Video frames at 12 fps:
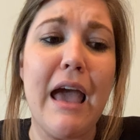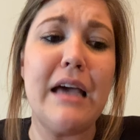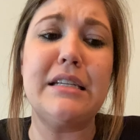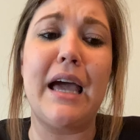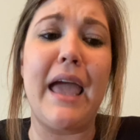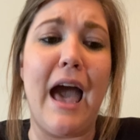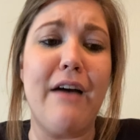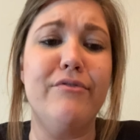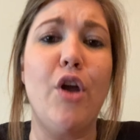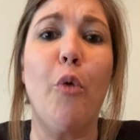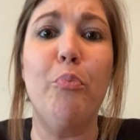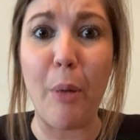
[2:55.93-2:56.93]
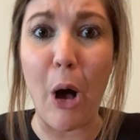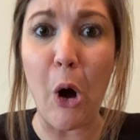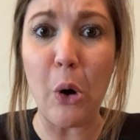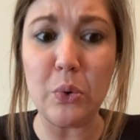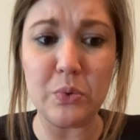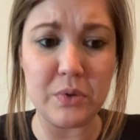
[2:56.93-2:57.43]
and I have no
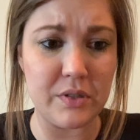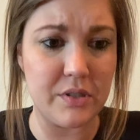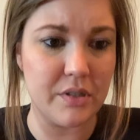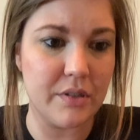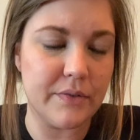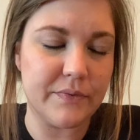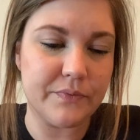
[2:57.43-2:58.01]
bones."